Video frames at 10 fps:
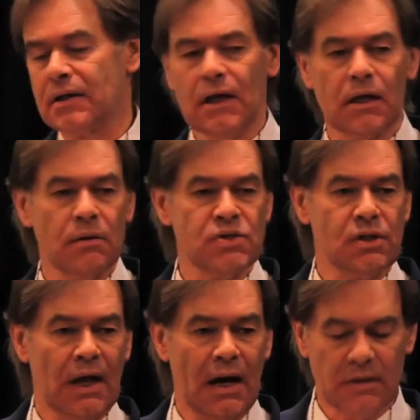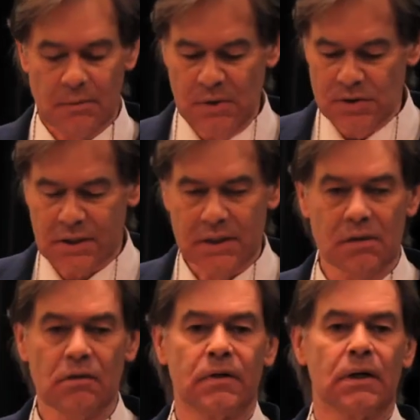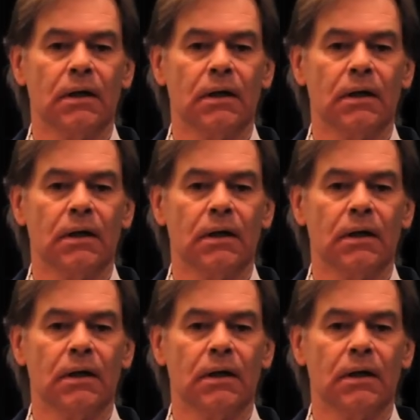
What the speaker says: They close you down, the music is over.